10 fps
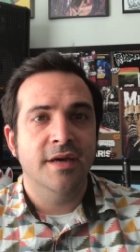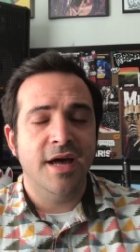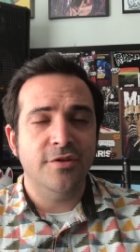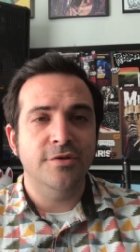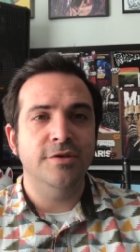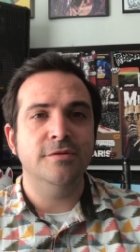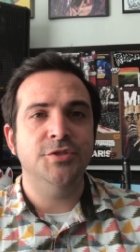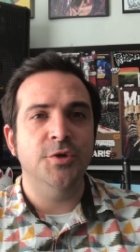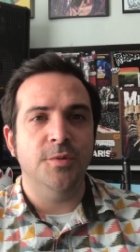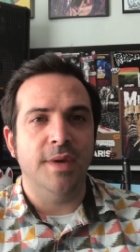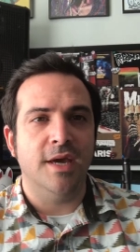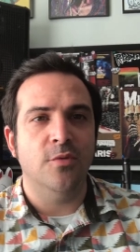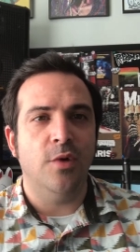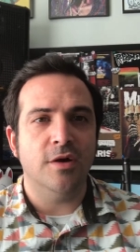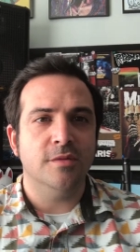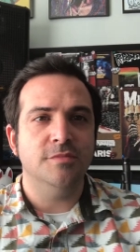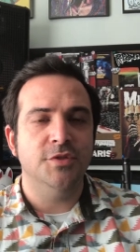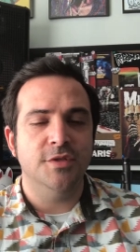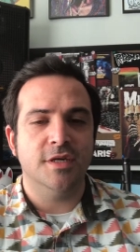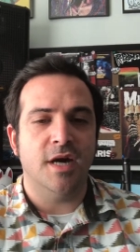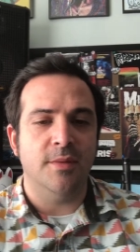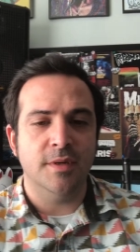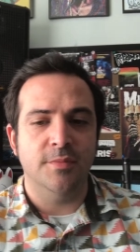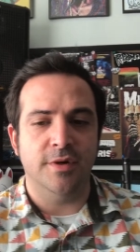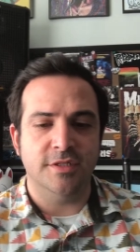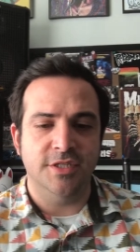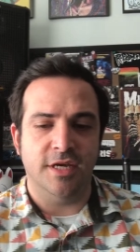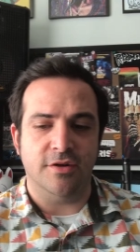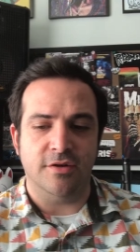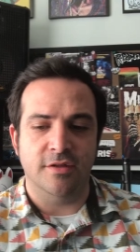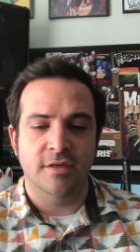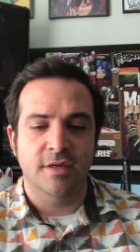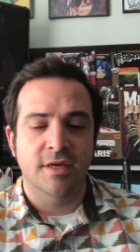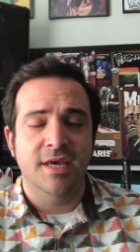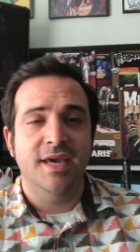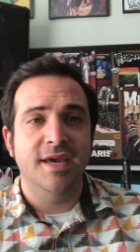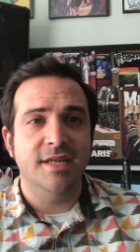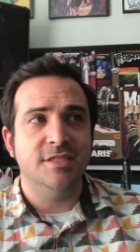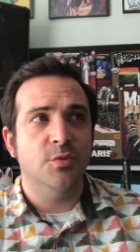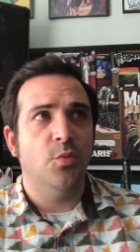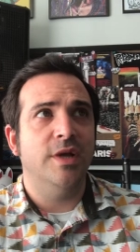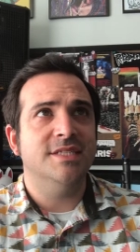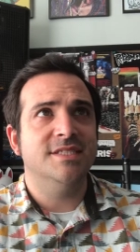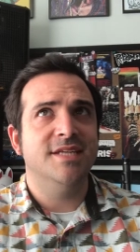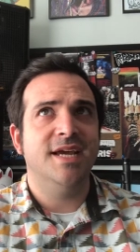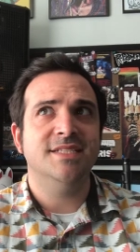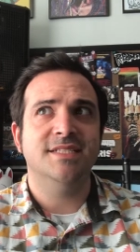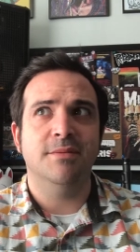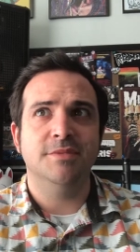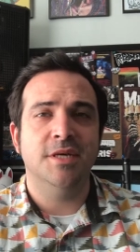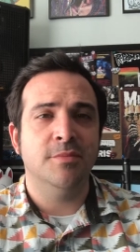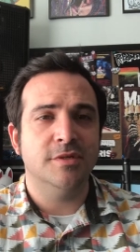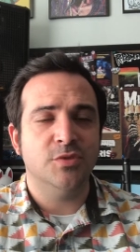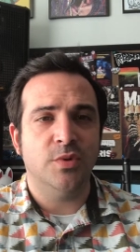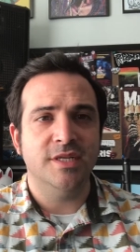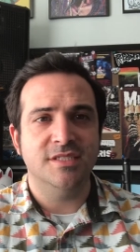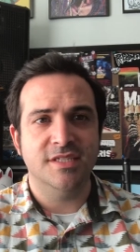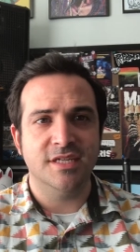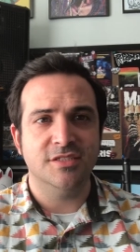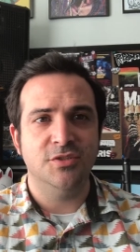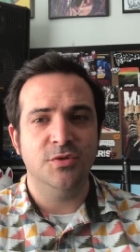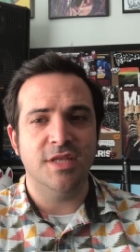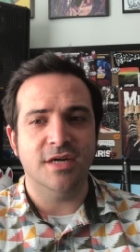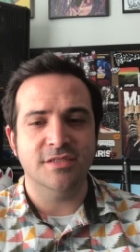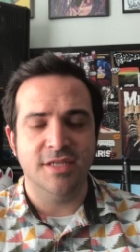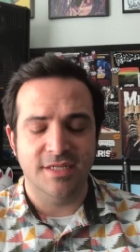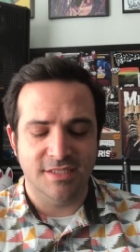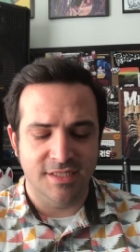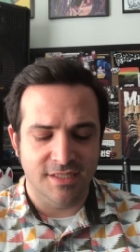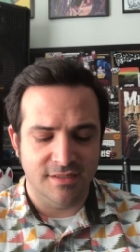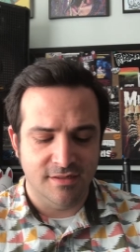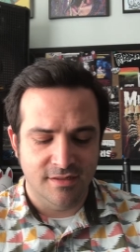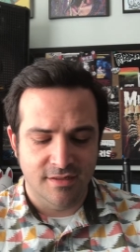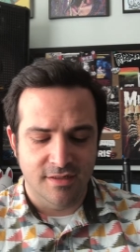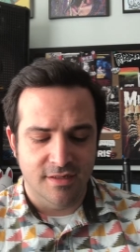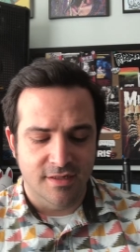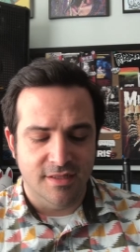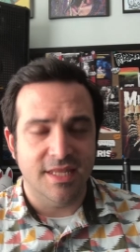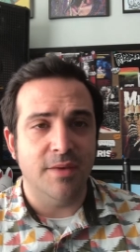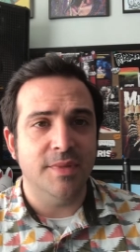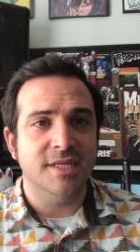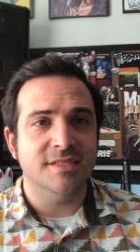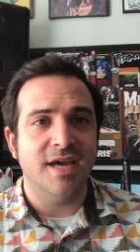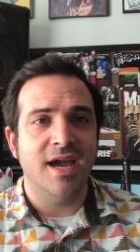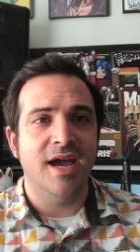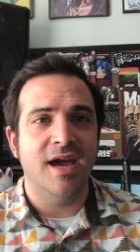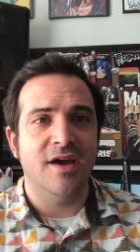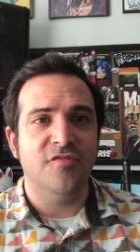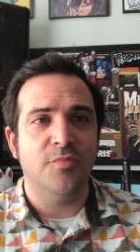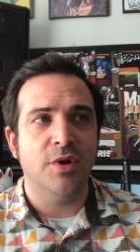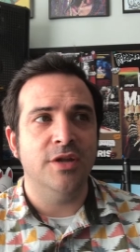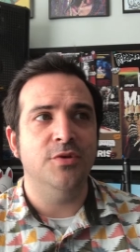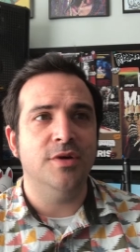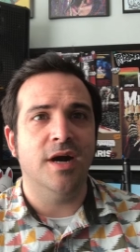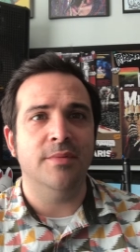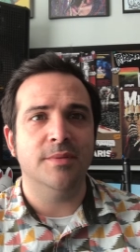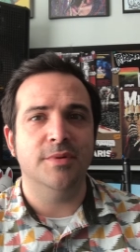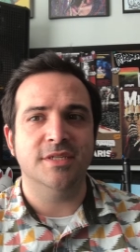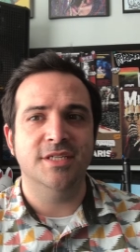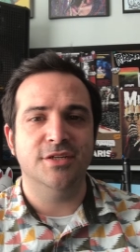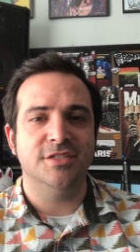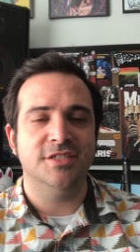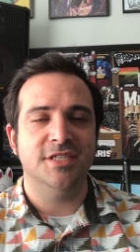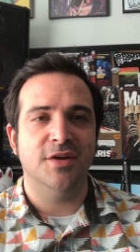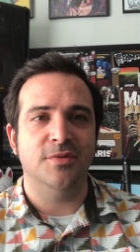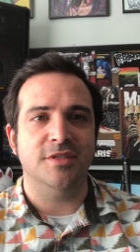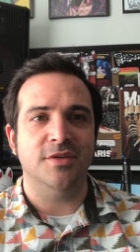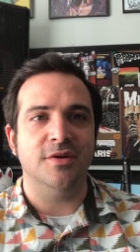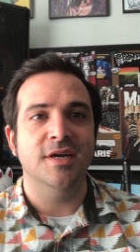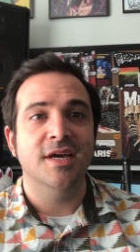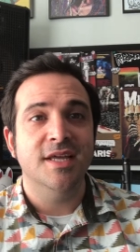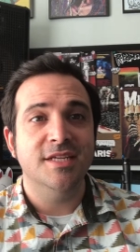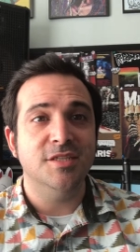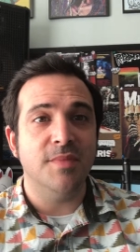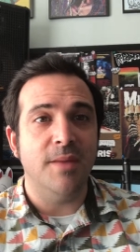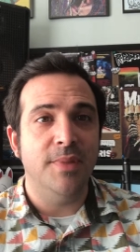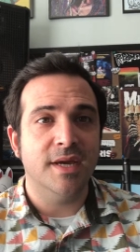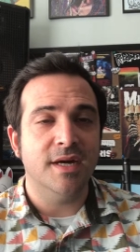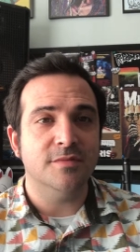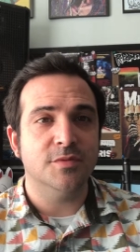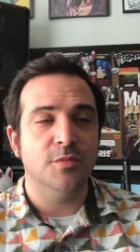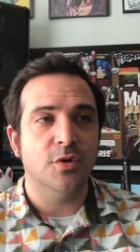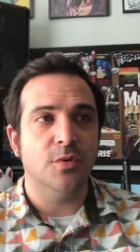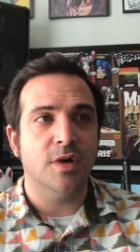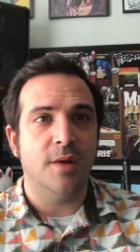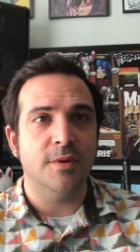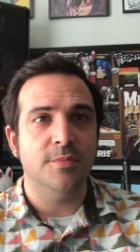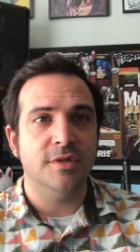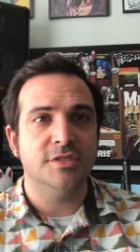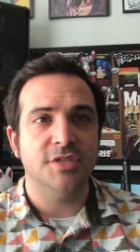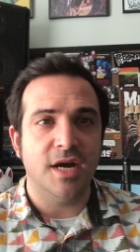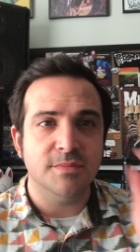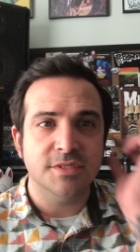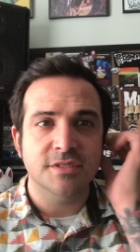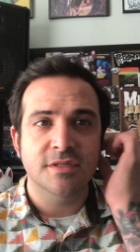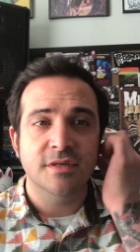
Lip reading: Hello YouTube, and welcome to the comic book channel. It is Wednesday, September 26, 2018. That means I have brand new comic books here to share with you. These are my pickups from local comic book shops